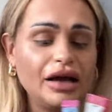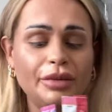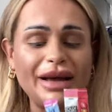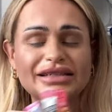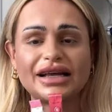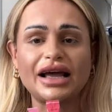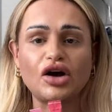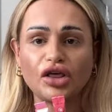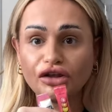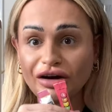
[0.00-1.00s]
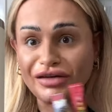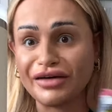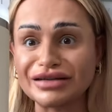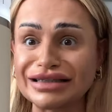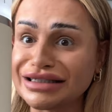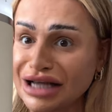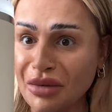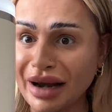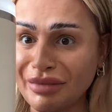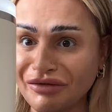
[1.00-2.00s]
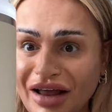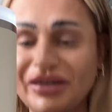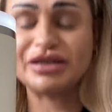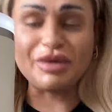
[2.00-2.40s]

Basically, I got three flavours. so many flavours.